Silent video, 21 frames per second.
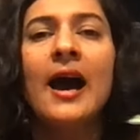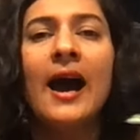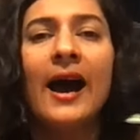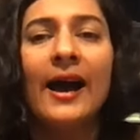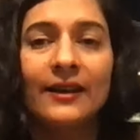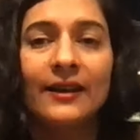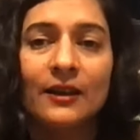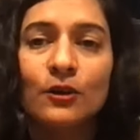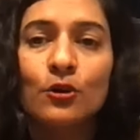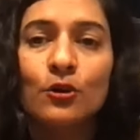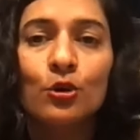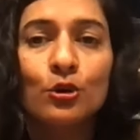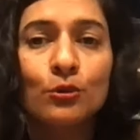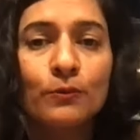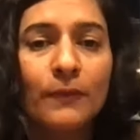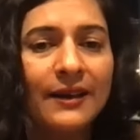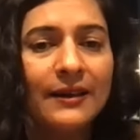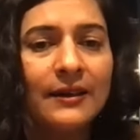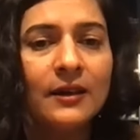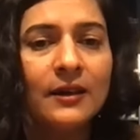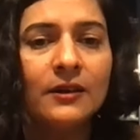I can go to
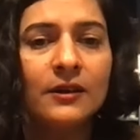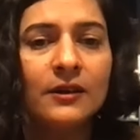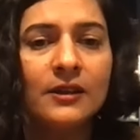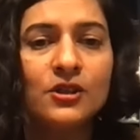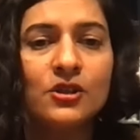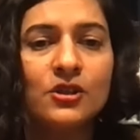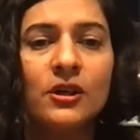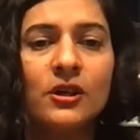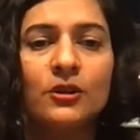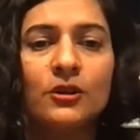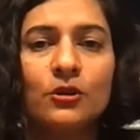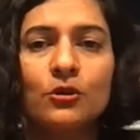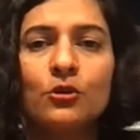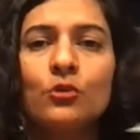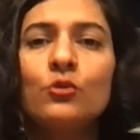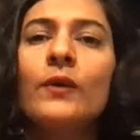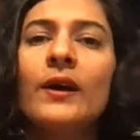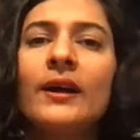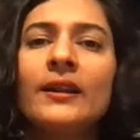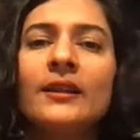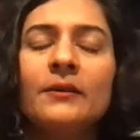my nearest street to do
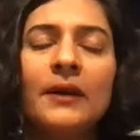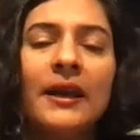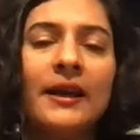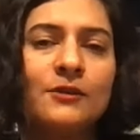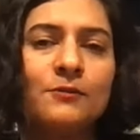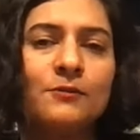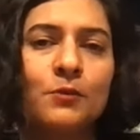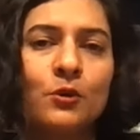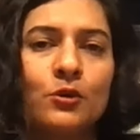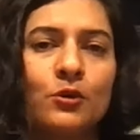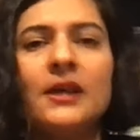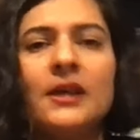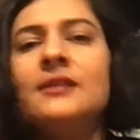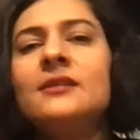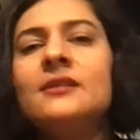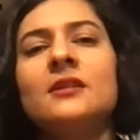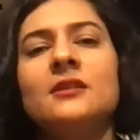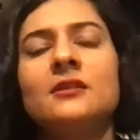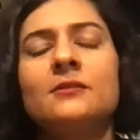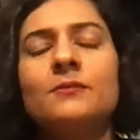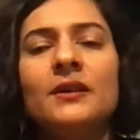where the next
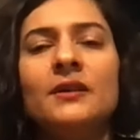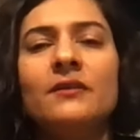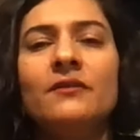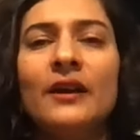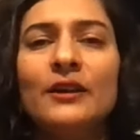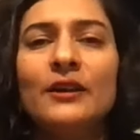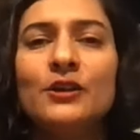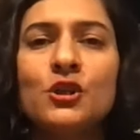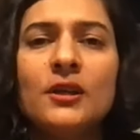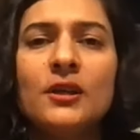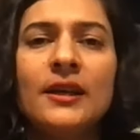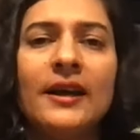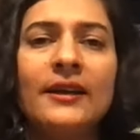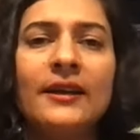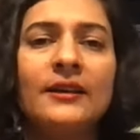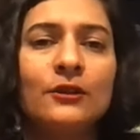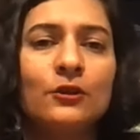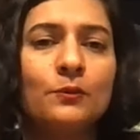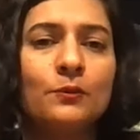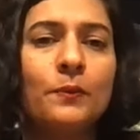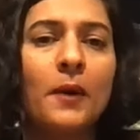protest is, but eventually I
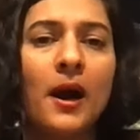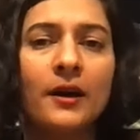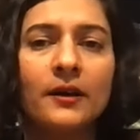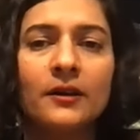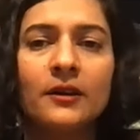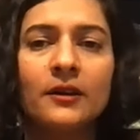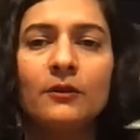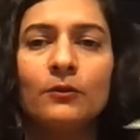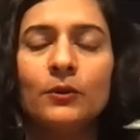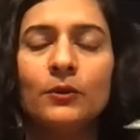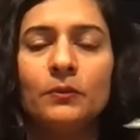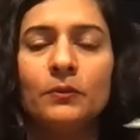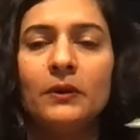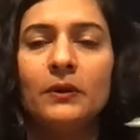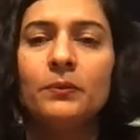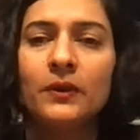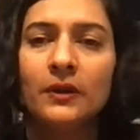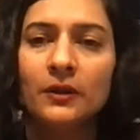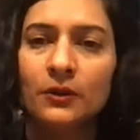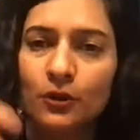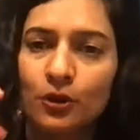need to partner with
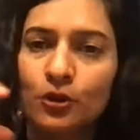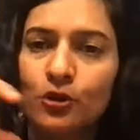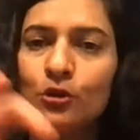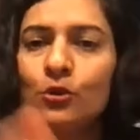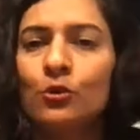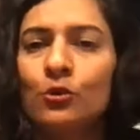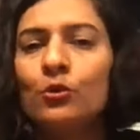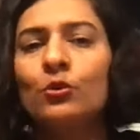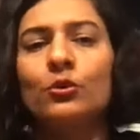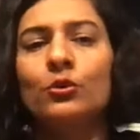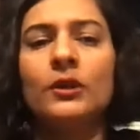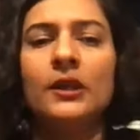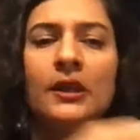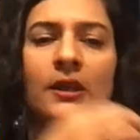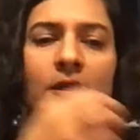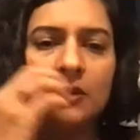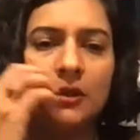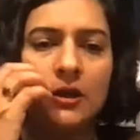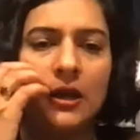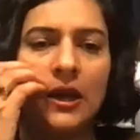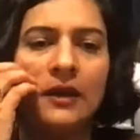people through the
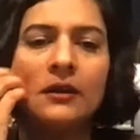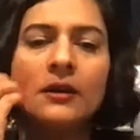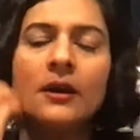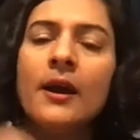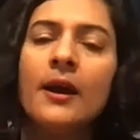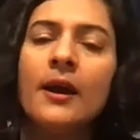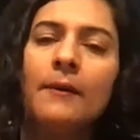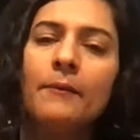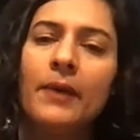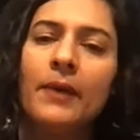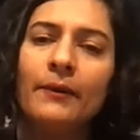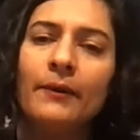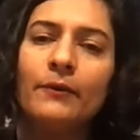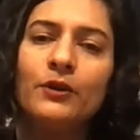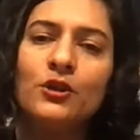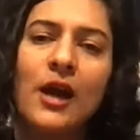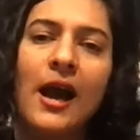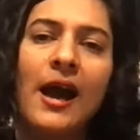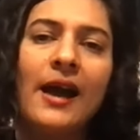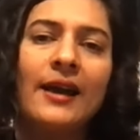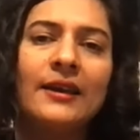internet by which
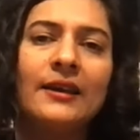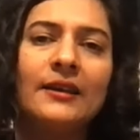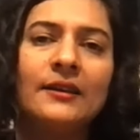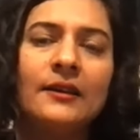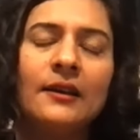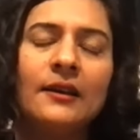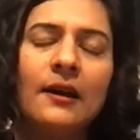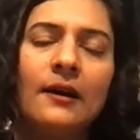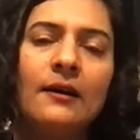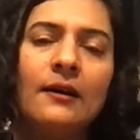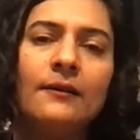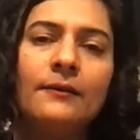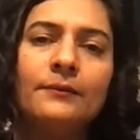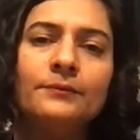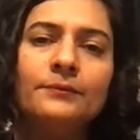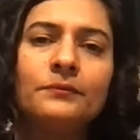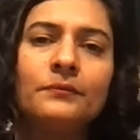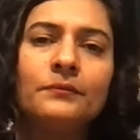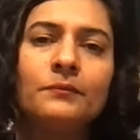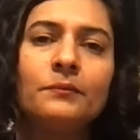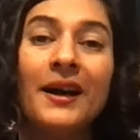I can
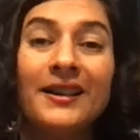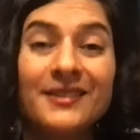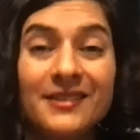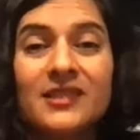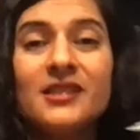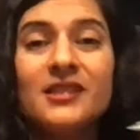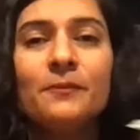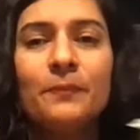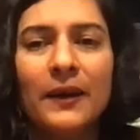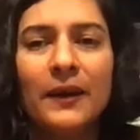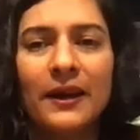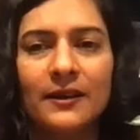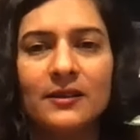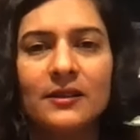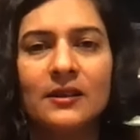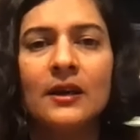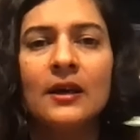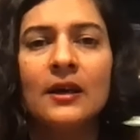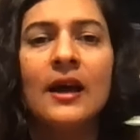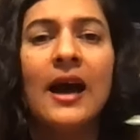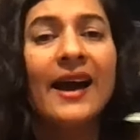um, participate
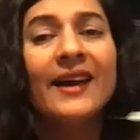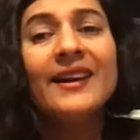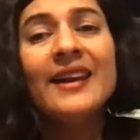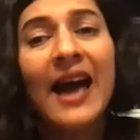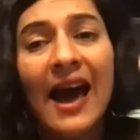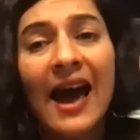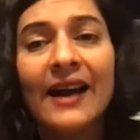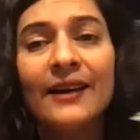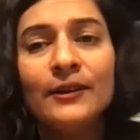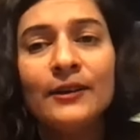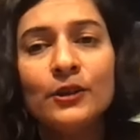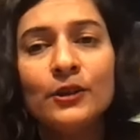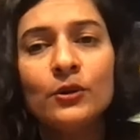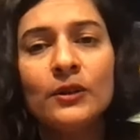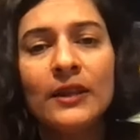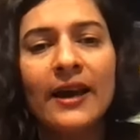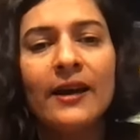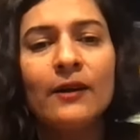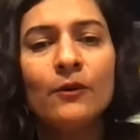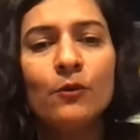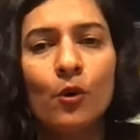and add to
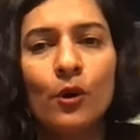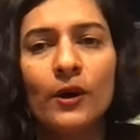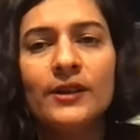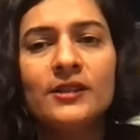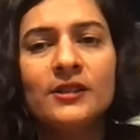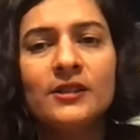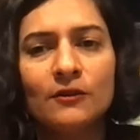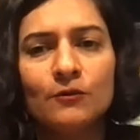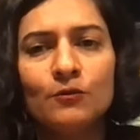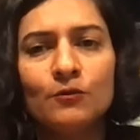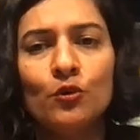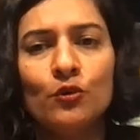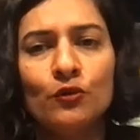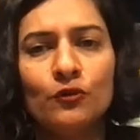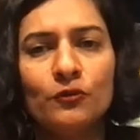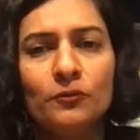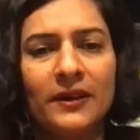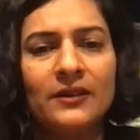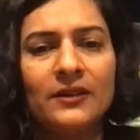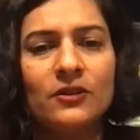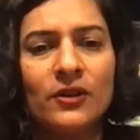their voice and
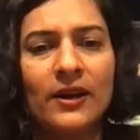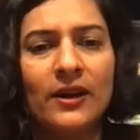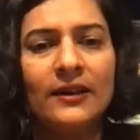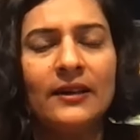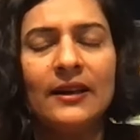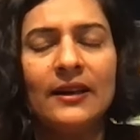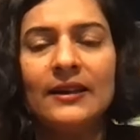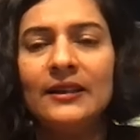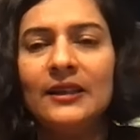movement, right?